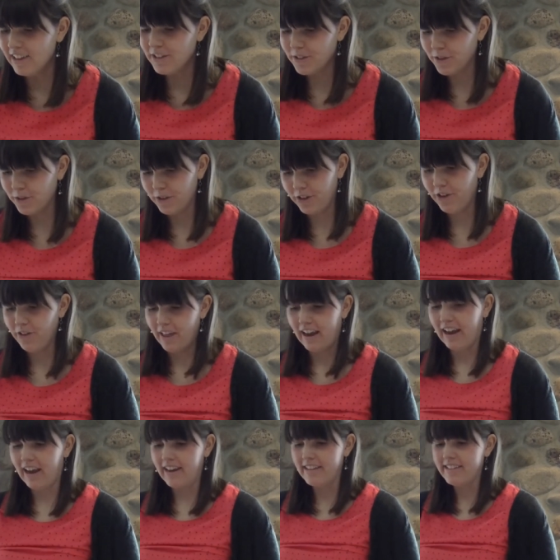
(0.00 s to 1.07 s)
so, you know,
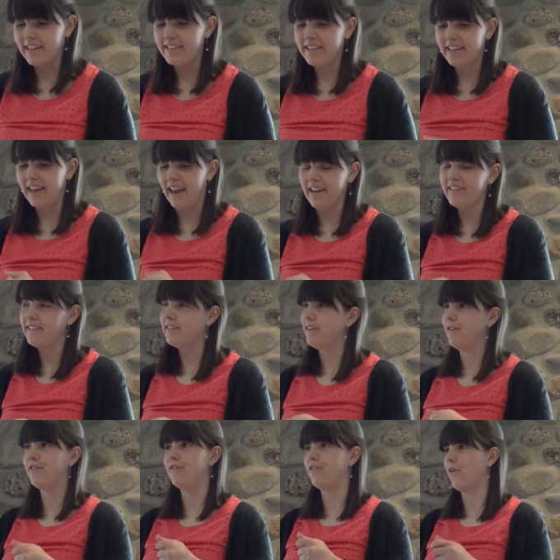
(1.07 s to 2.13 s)
that kind of sets the case
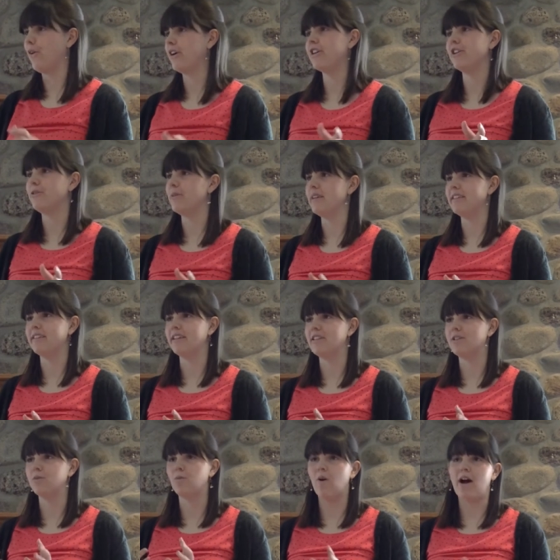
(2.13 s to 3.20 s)
for good
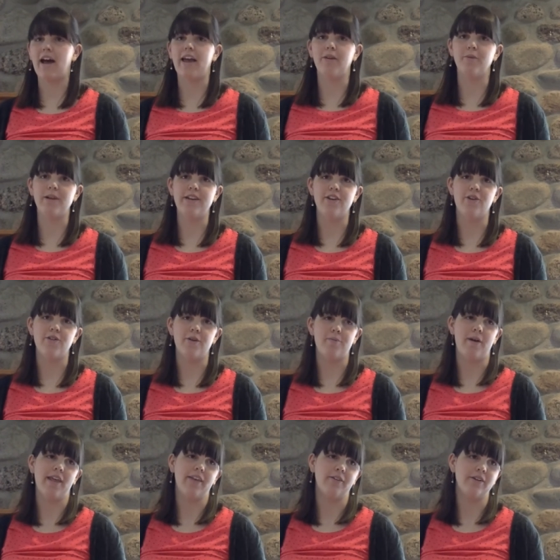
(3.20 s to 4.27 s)
reasons why we know
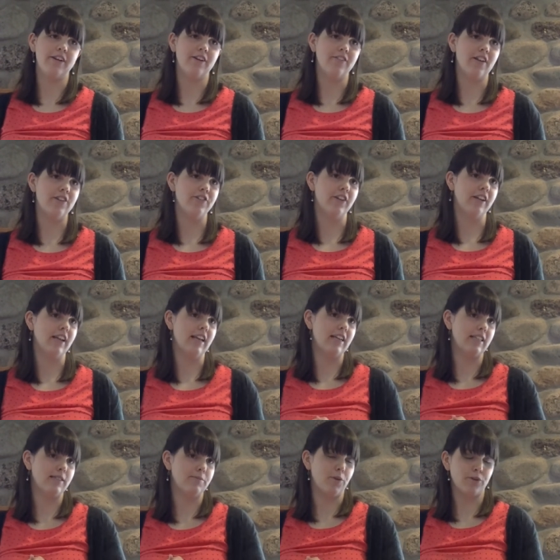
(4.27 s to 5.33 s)
that bilingual intervention
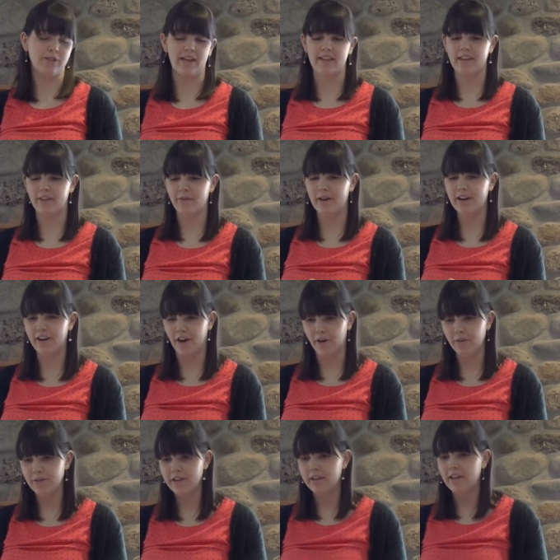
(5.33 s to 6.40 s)
is most likely the way to
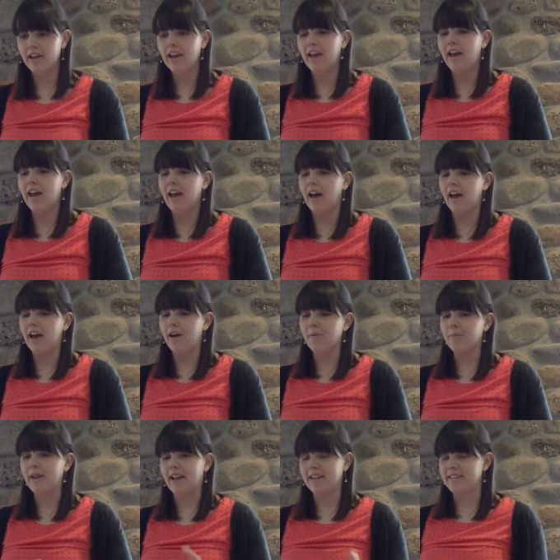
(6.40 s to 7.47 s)
go.
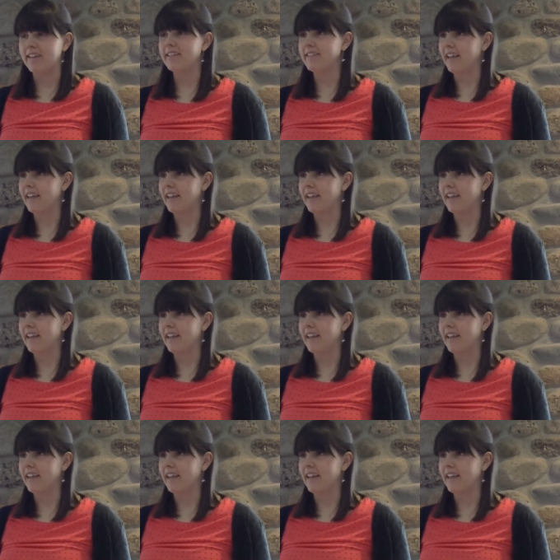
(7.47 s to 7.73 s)
Um, but as I